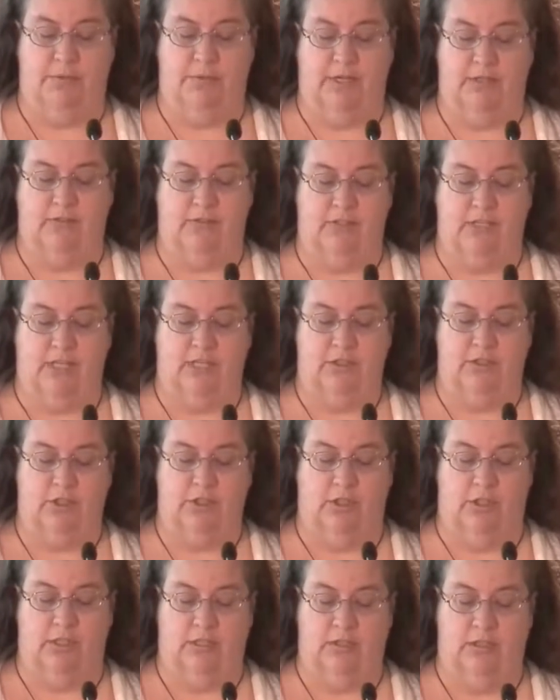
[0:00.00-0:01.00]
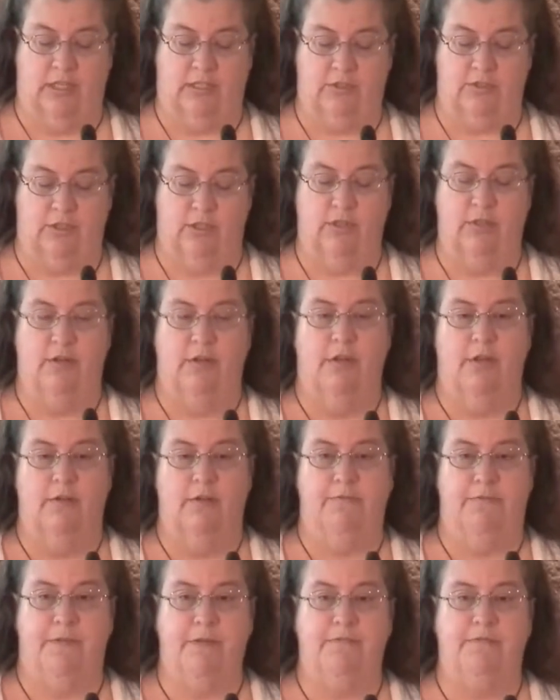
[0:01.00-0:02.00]
presidential election.
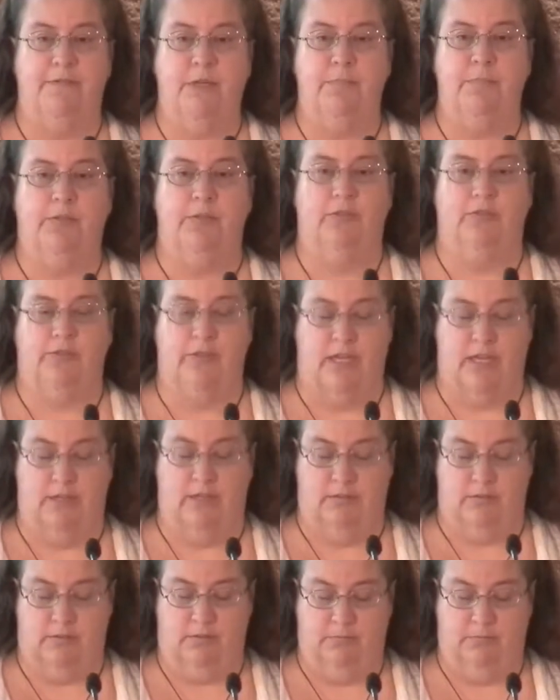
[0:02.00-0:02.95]
50%.